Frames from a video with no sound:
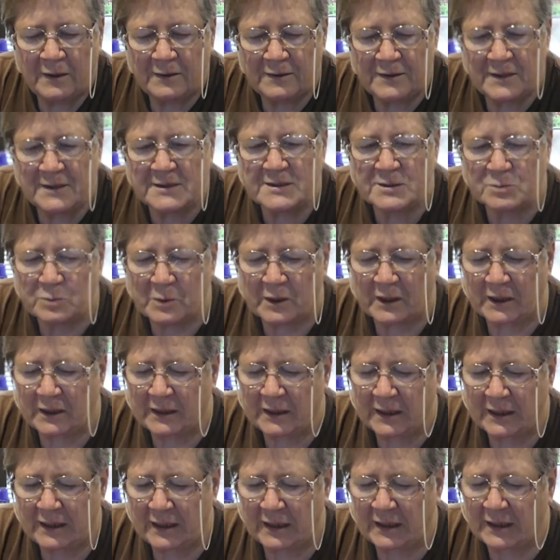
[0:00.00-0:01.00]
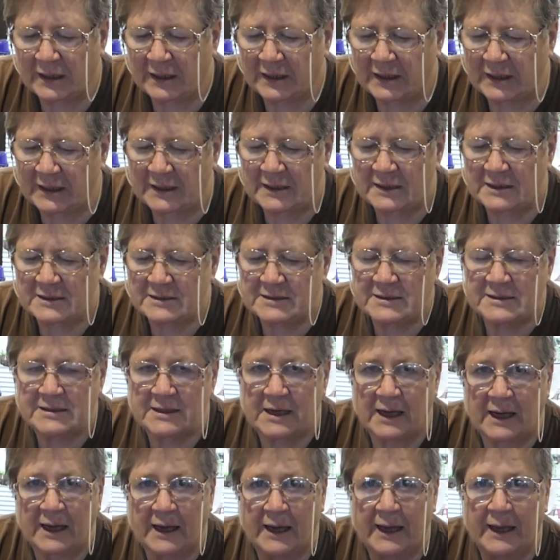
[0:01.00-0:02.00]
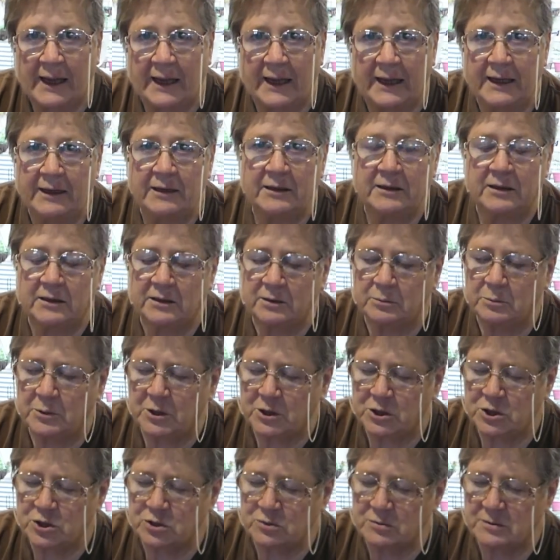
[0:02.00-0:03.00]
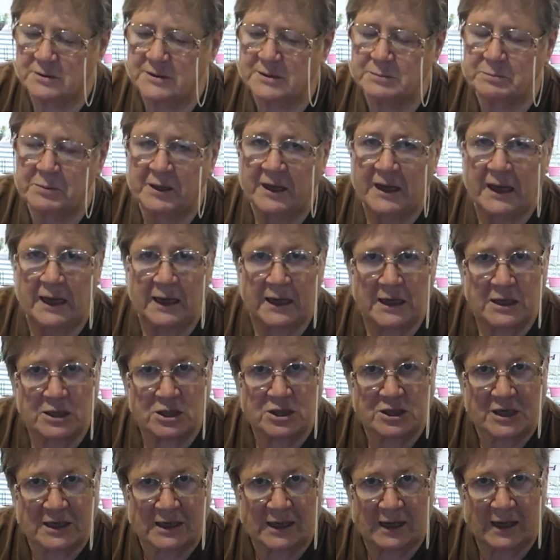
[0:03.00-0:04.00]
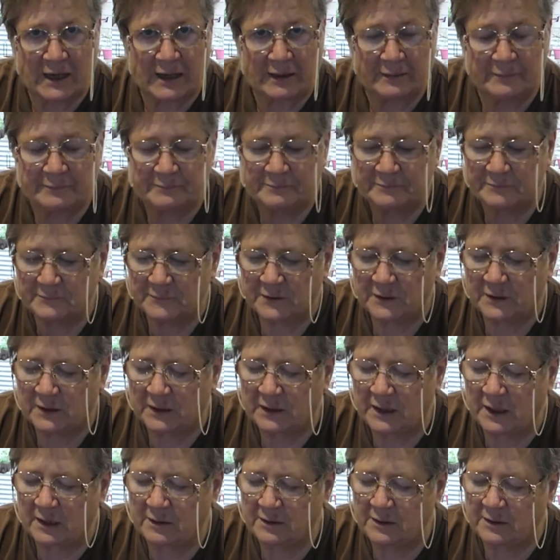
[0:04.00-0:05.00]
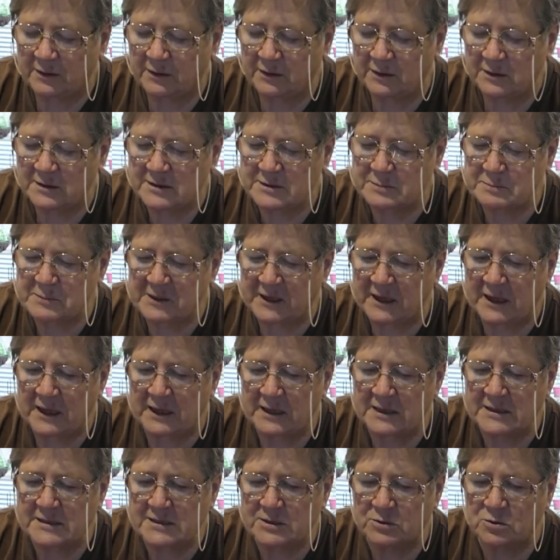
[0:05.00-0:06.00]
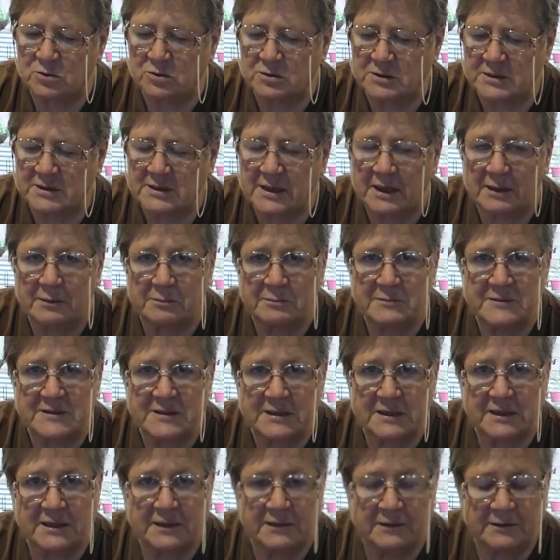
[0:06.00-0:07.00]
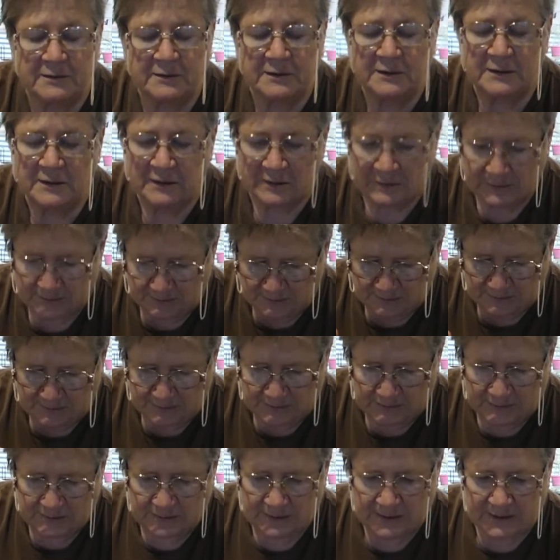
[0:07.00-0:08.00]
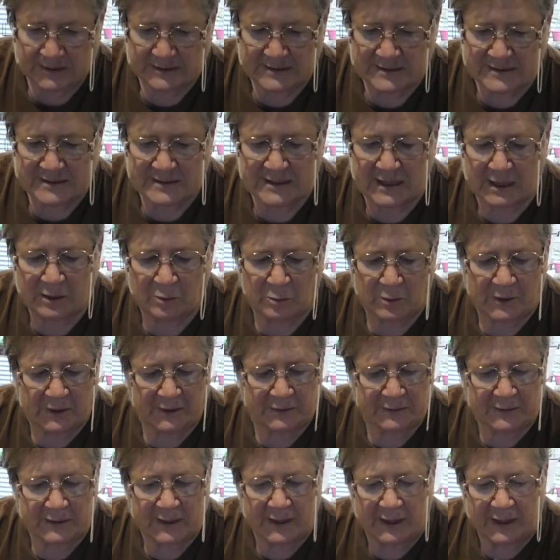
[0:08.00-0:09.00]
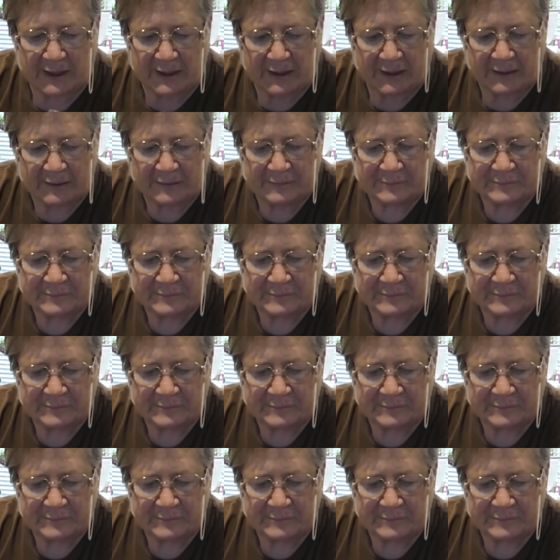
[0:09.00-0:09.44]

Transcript: This one here is a commercial spaghetti jar, you know, that your spaghetti sauce comes in. That's that one there.